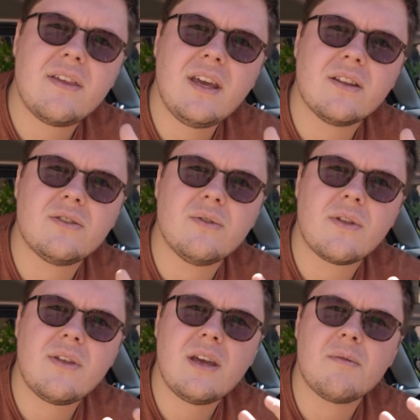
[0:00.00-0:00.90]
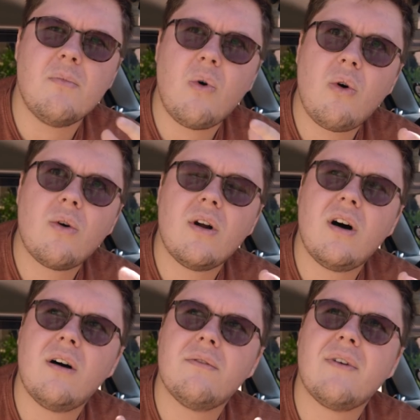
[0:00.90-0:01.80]
thing to think more
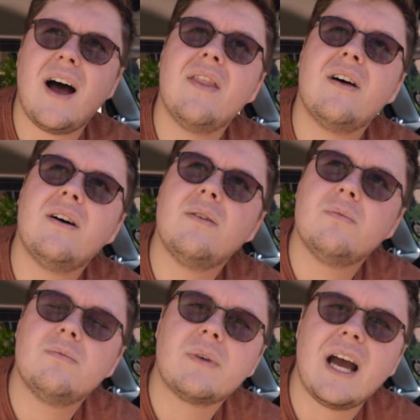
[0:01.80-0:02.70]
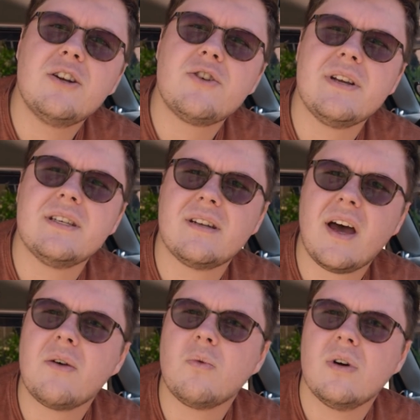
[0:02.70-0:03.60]
of other countries and
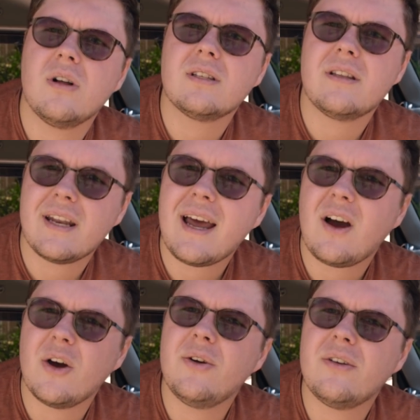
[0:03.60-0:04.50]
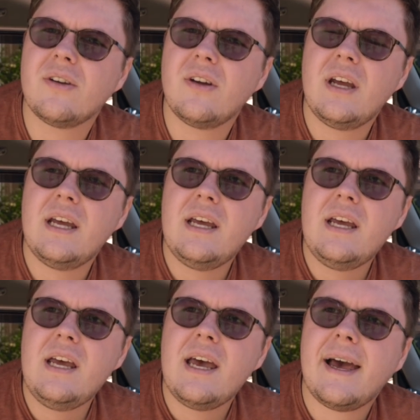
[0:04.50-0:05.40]
other worlds than our own.
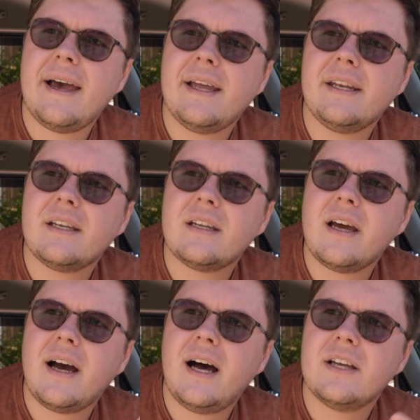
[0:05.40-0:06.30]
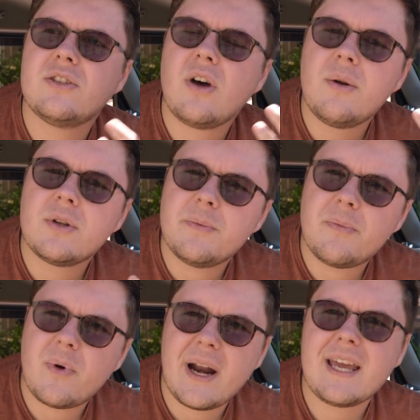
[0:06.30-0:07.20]
And I started to
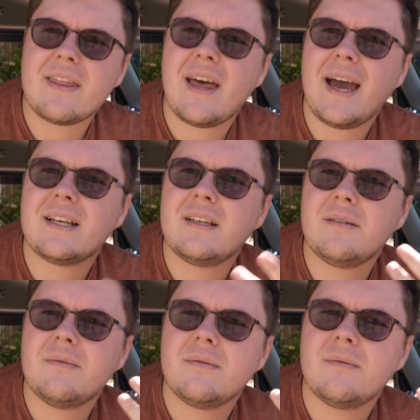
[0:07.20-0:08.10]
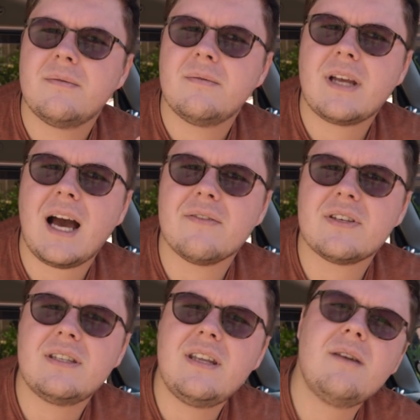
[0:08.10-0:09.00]
break that kind of
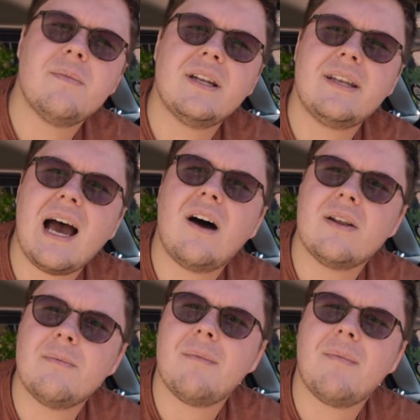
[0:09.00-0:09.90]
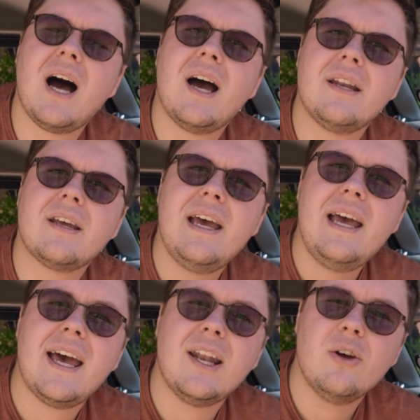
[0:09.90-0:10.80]
stigma down in my mind
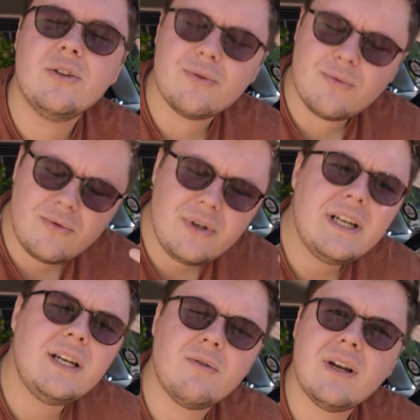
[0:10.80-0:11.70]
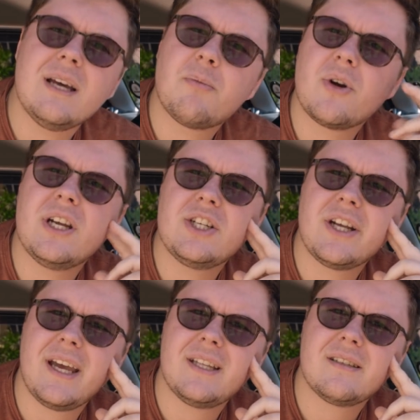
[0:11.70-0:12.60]
and learn to really, really
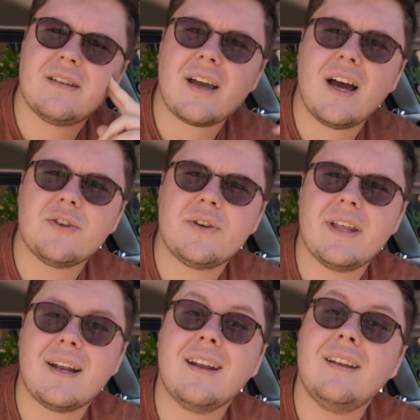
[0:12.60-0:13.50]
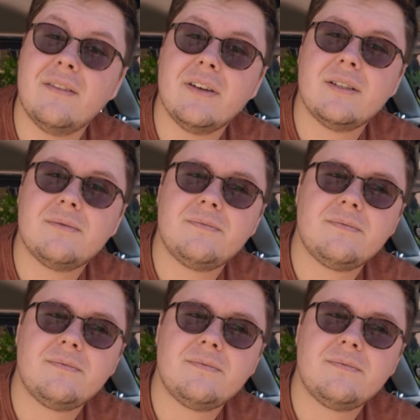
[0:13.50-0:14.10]
appreciate the country that I live in.